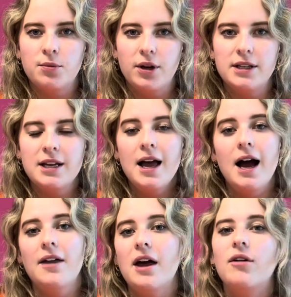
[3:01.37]
points,
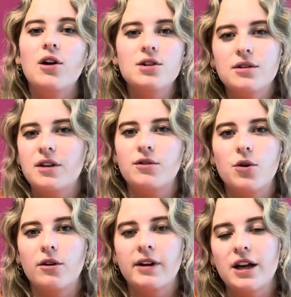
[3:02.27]
and there are lots of different
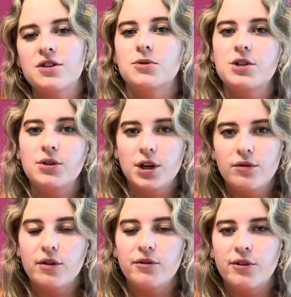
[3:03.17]
qualifications which we're going to
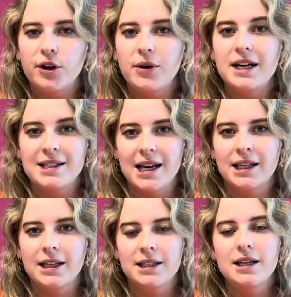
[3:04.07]
run through in a
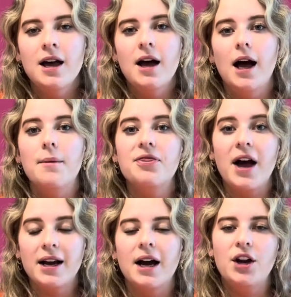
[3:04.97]
second
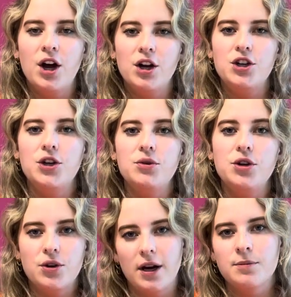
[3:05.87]
that can earn
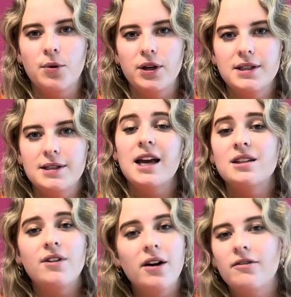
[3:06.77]
you UCAS points. It's
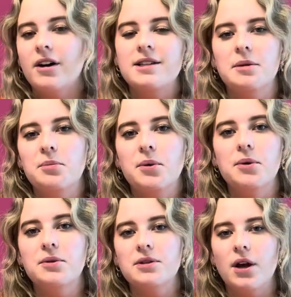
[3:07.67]
very
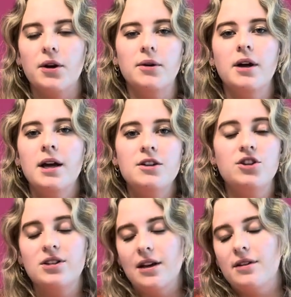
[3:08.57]
simple. So
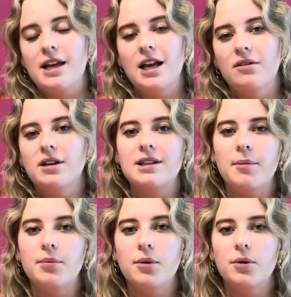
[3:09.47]
just given the A-level
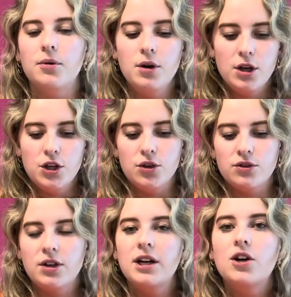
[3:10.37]
example, you're
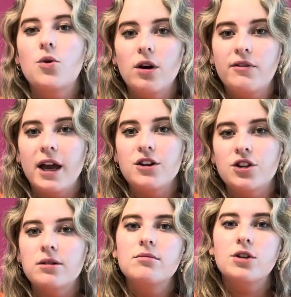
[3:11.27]
studying a
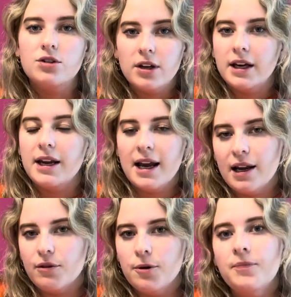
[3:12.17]
qualification, you're studying an
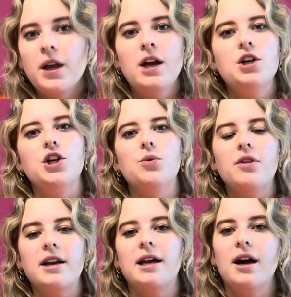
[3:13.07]
A-level, you will
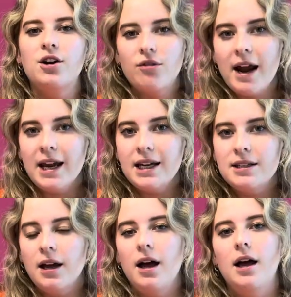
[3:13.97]
then get a grade
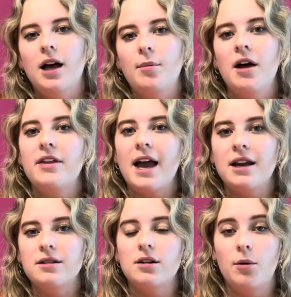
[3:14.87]
at the
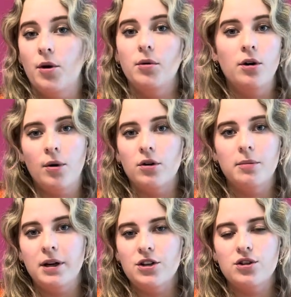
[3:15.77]
end upon
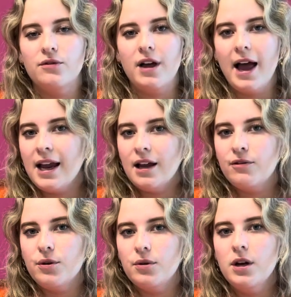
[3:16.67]
completion of that
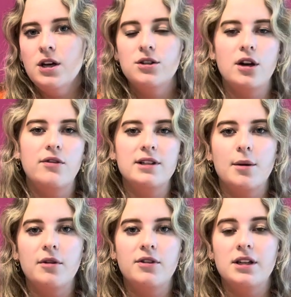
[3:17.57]
A-level. So for
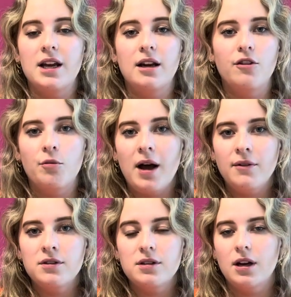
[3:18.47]
example, if you did A-level
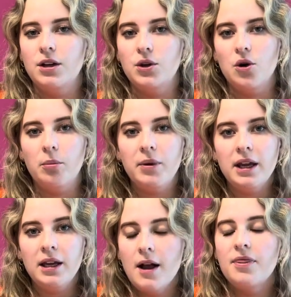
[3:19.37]
maths and you got a
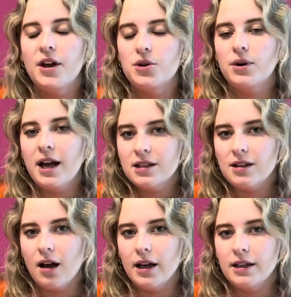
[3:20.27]
B, then you'll get
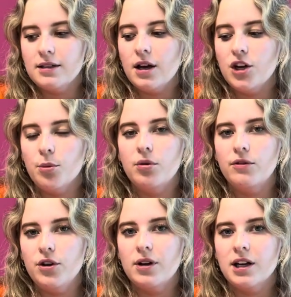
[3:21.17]
assigned a number of
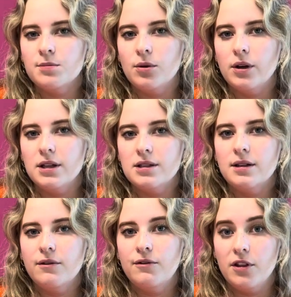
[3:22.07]
UCAS points
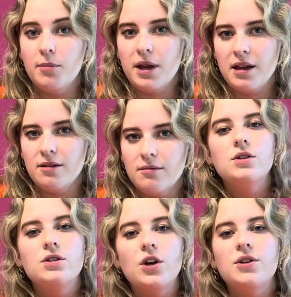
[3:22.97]
for the B.
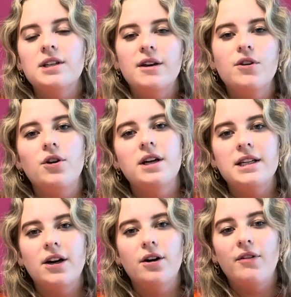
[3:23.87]
So to give you an
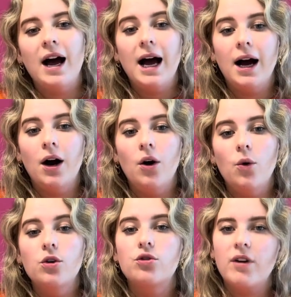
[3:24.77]
idea of
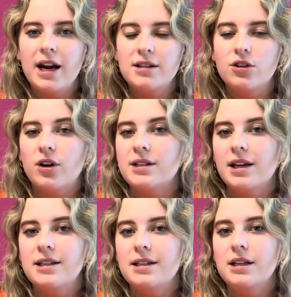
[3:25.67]
how grades are
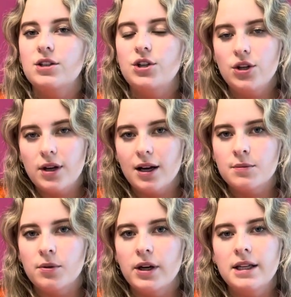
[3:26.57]
translated into UCAS
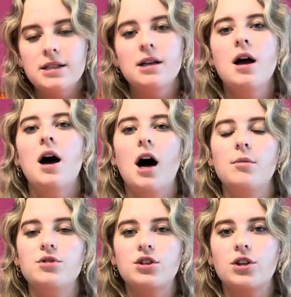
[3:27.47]
points,
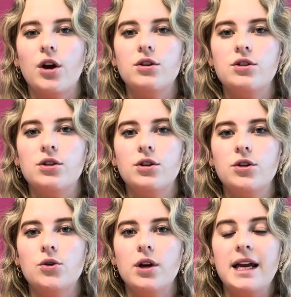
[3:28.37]
I'm just going
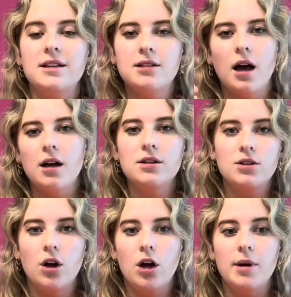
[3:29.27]
to insert
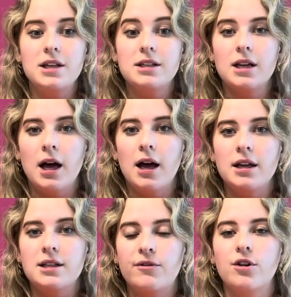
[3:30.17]
some
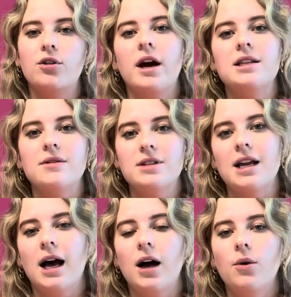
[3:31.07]
different creatives
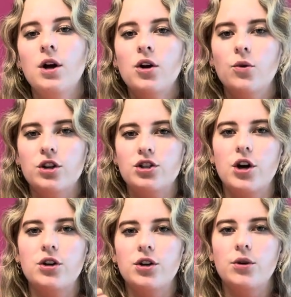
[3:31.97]
now, which show
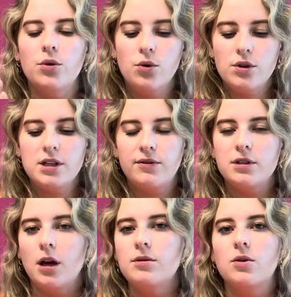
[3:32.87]
you all the different
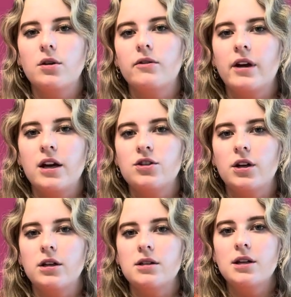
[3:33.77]
types of
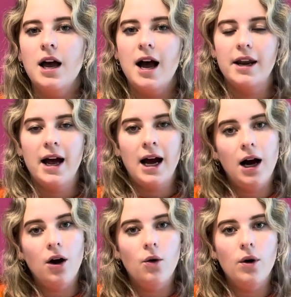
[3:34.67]
qualifications and
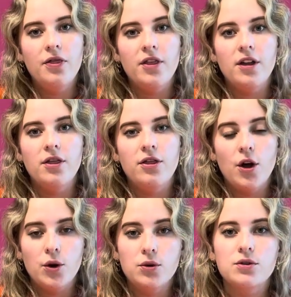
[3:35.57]
how
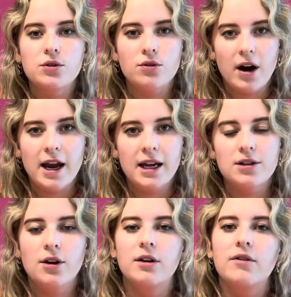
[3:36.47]
those grades
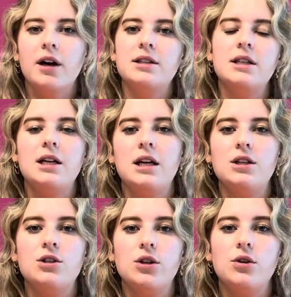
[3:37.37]
are converted
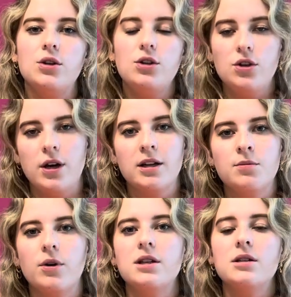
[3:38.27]
into UCAS
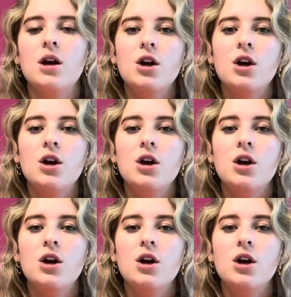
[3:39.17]
points.